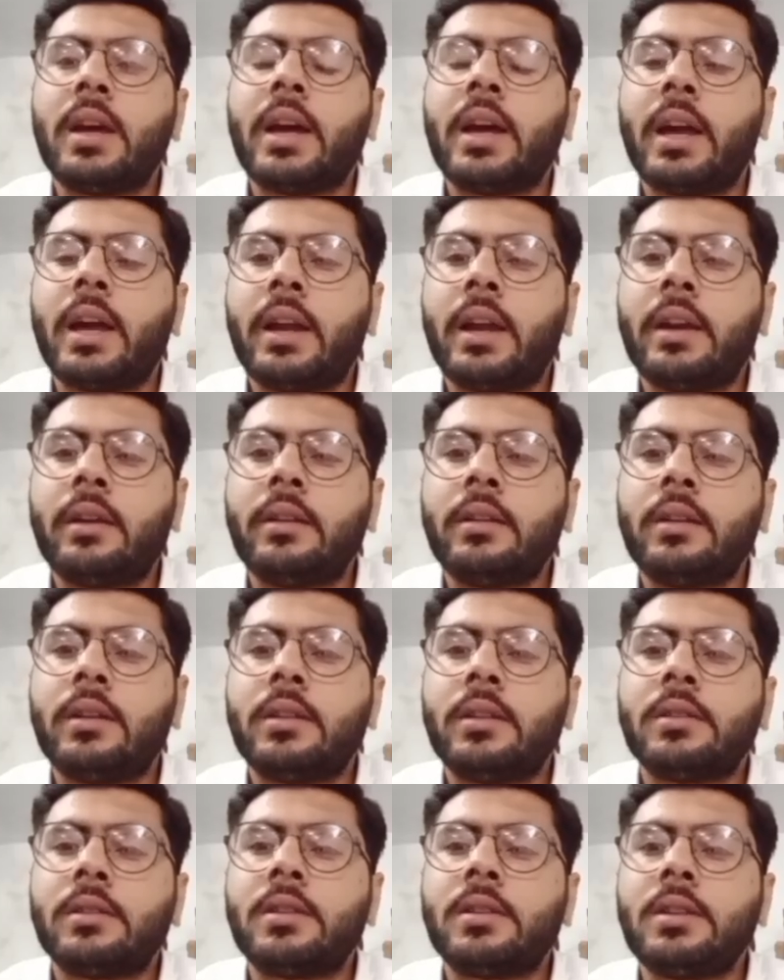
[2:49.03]
and
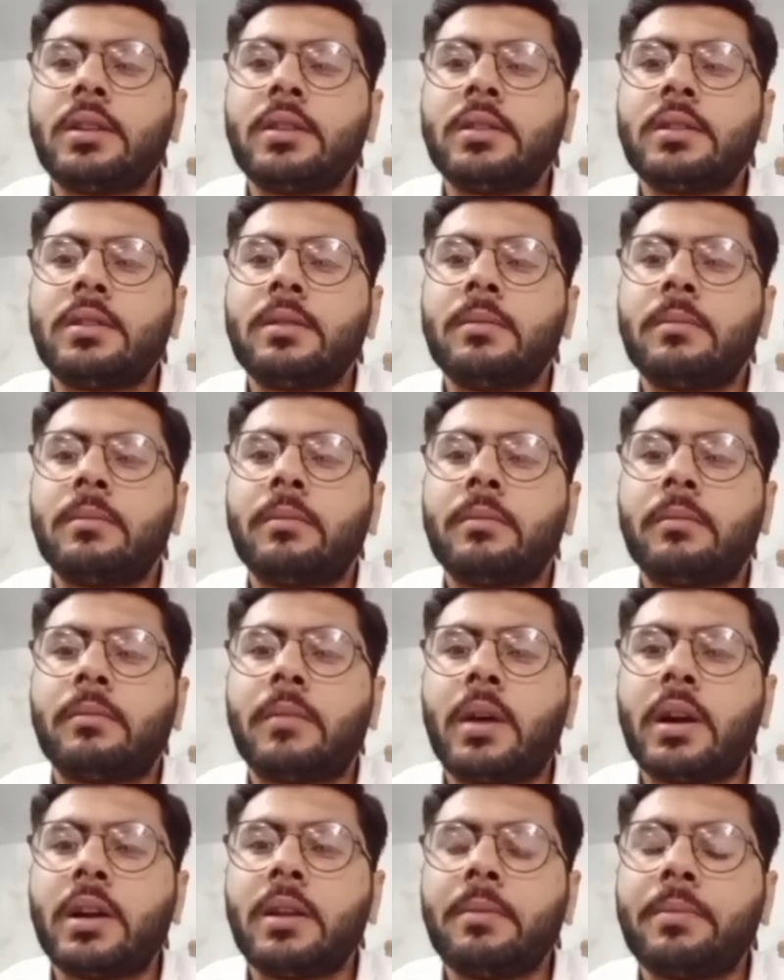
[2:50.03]
these
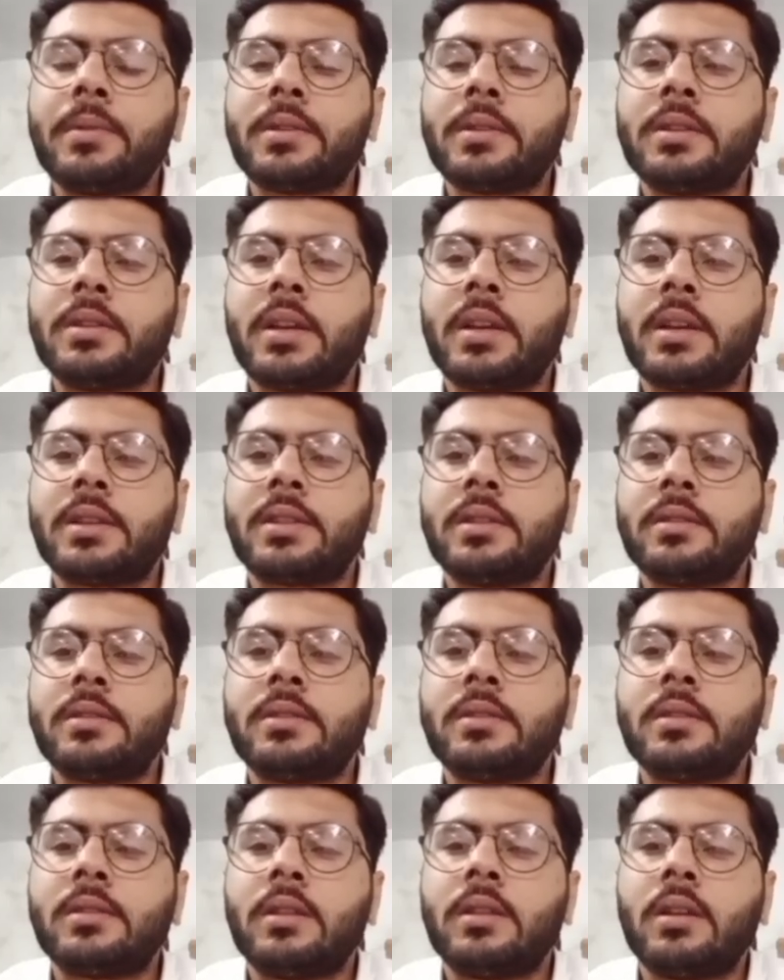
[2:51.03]
model
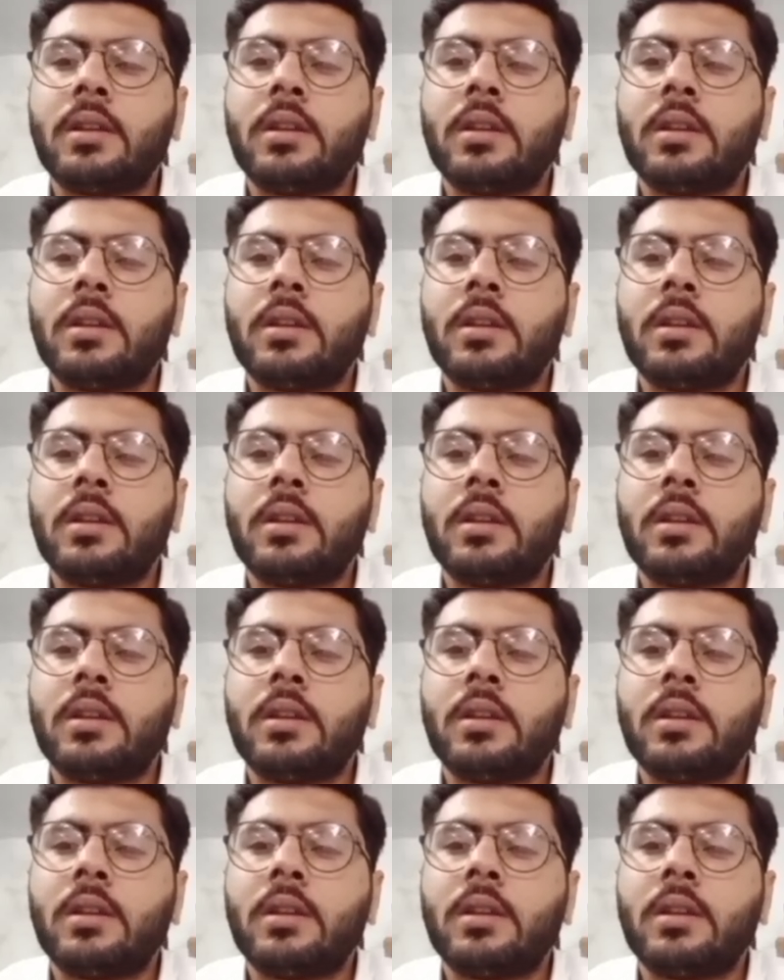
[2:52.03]
presentations.